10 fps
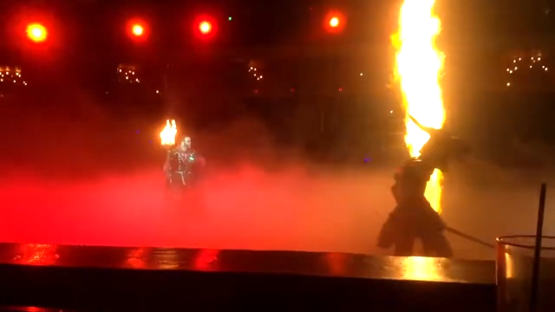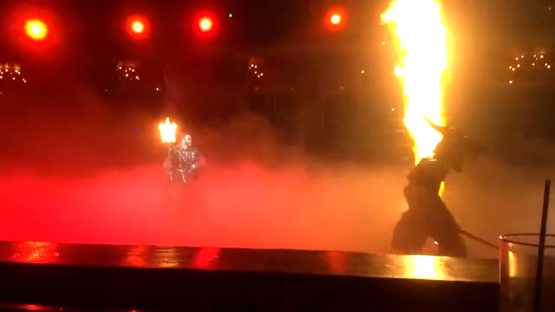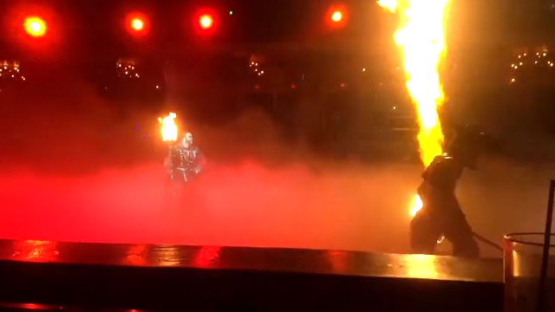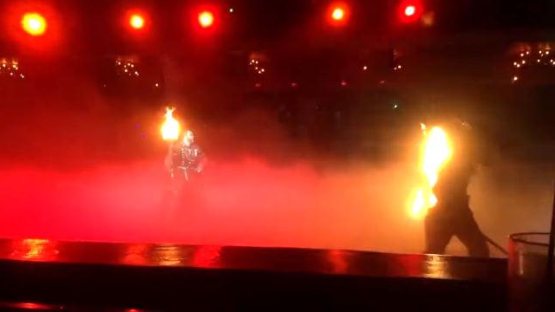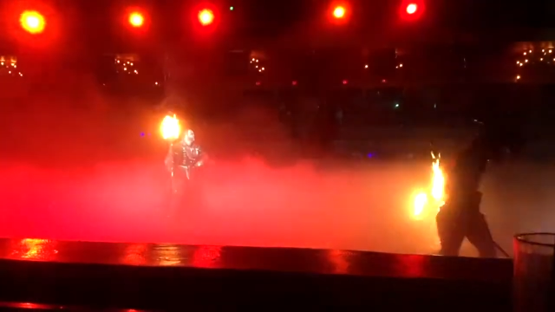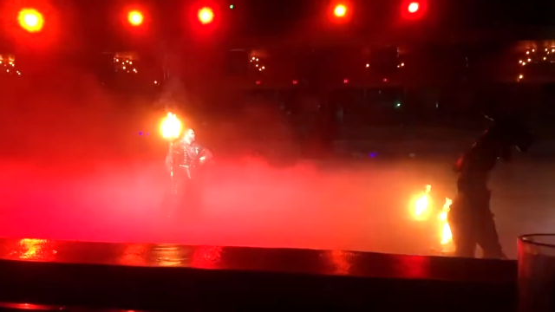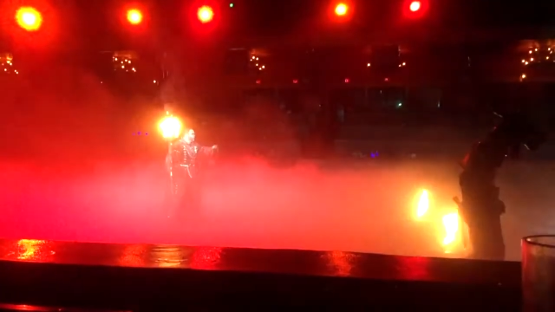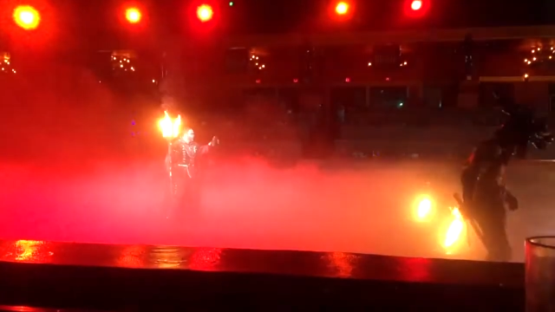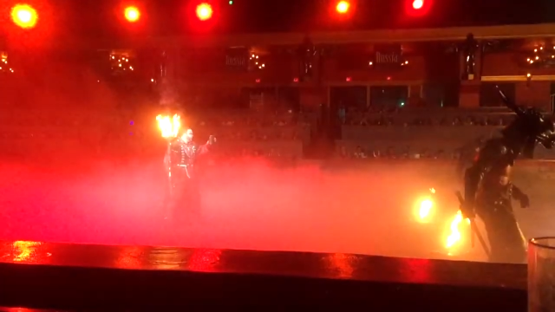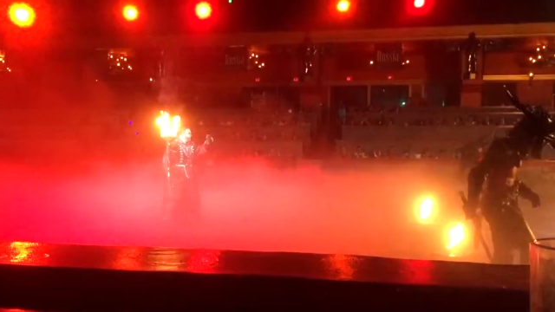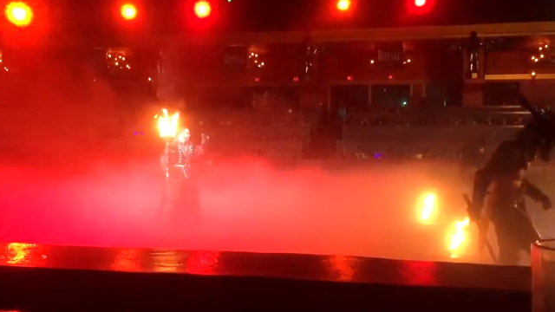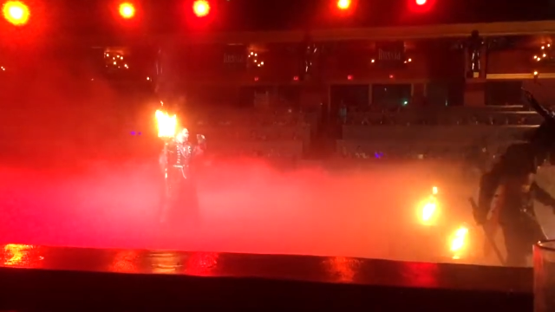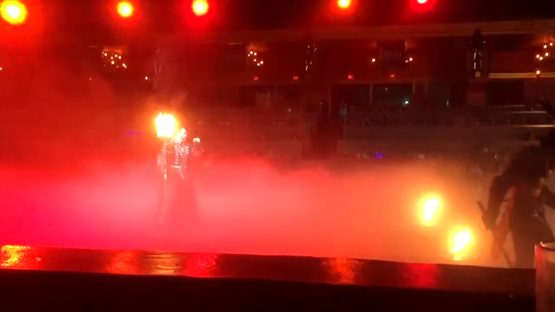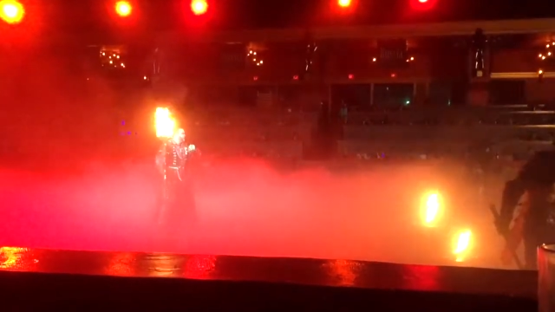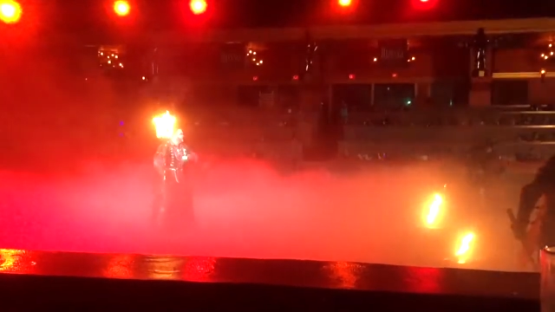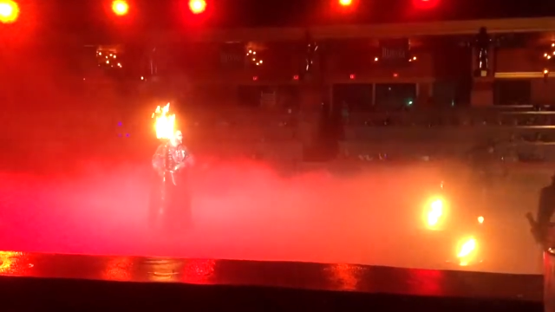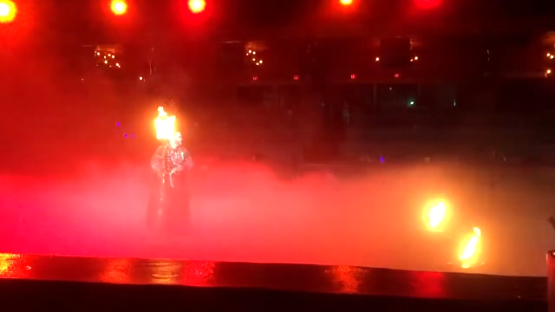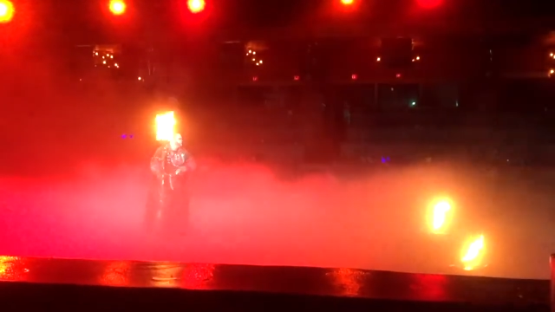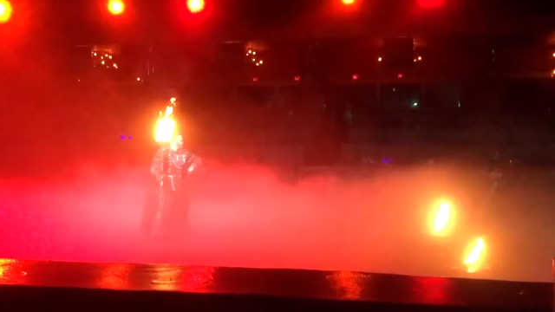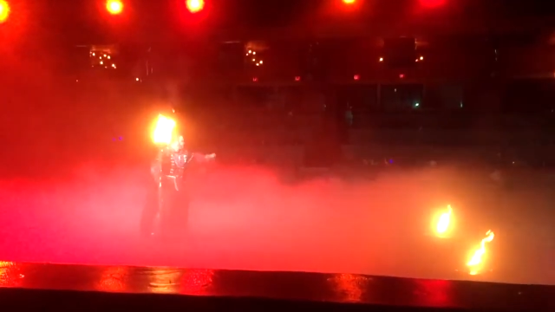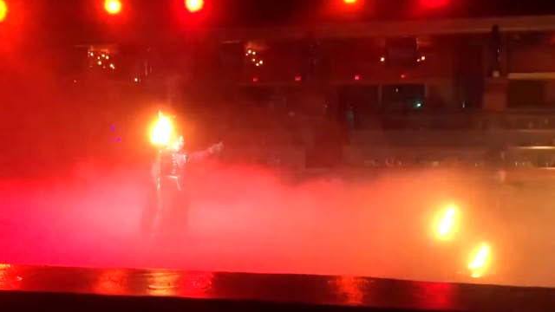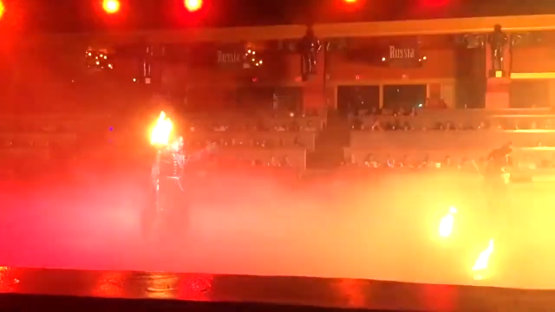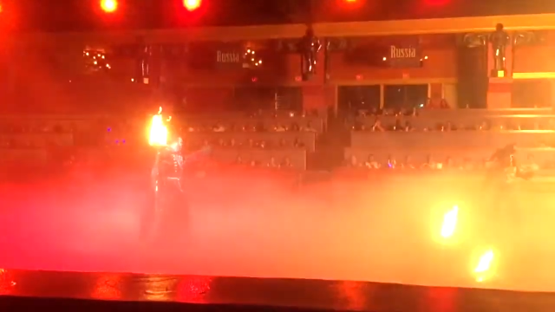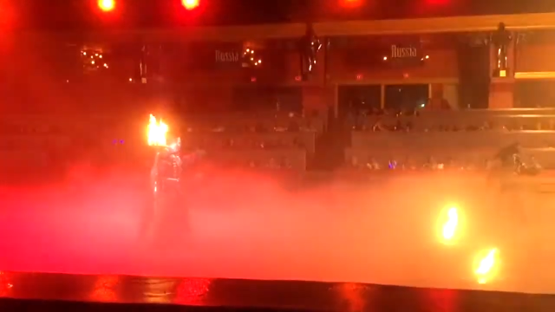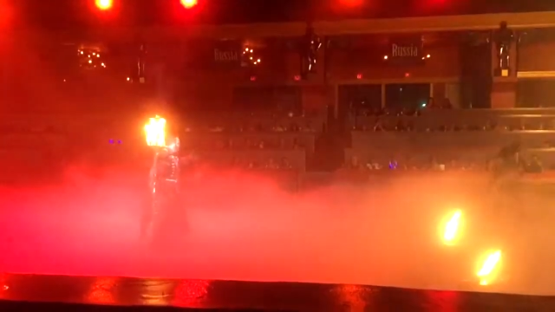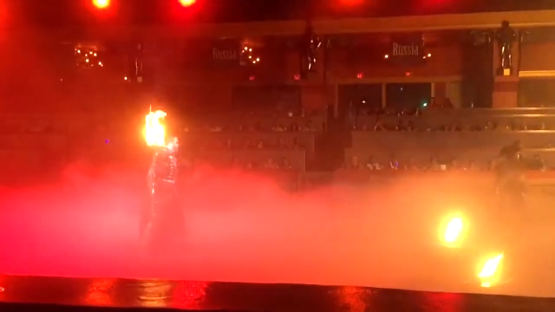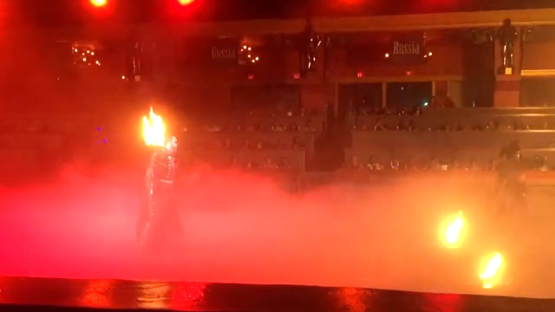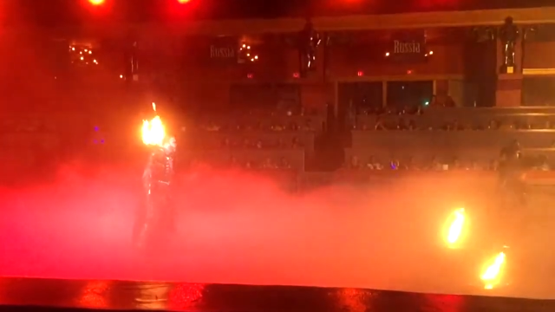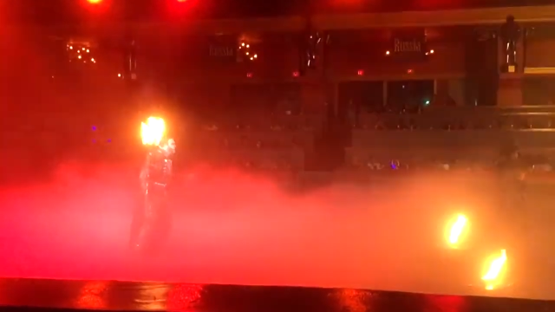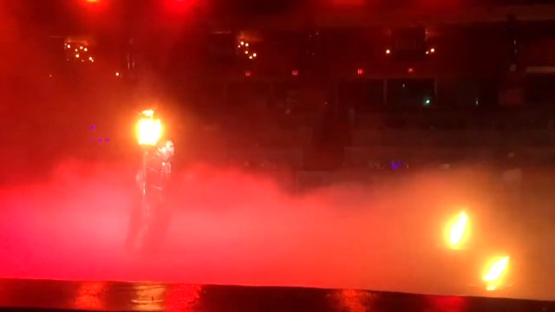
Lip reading: [unreadable: no face in view]